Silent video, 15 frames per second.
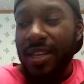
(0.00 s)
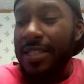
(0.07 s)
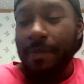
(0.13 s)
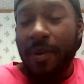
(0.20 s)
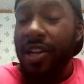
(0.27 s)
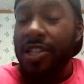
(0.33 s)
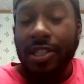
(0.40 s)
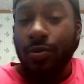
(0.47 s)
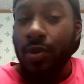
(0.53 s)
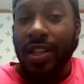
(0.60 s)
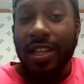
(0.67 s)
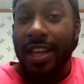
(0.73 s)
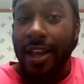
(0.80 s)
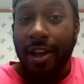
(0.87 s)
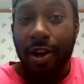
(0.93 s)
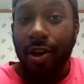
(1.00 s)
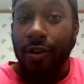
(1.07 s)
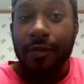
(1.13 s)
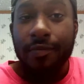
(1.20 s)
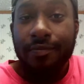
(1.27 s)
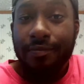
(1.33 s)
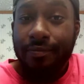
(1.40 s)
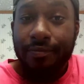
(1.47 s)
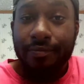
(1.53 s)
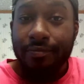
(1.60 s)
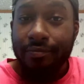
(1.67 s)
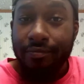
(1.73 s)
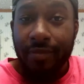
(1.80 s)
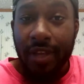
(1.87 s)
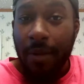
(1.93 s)
his punches really didn't hurt.
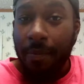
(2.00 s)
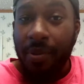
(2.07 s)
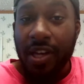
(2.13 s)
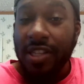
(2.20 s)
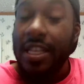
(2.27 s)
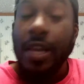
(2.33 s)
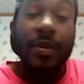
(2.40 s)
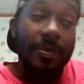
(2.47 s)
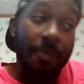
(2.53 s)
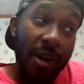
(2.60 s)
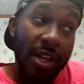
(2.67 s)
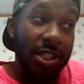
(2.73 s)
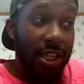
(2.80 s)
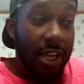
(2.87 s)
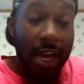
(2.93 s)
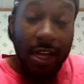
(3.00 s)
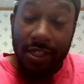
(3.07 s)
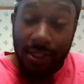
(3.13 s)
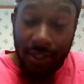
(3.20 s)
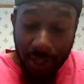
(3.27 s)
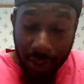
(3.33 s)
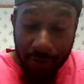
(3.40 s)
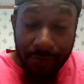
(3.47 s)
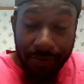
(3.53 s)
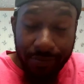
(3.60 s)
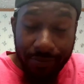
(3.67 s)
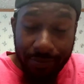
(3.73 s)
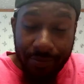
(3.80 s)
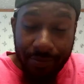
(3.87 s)
And plus, he was punching kind of slow.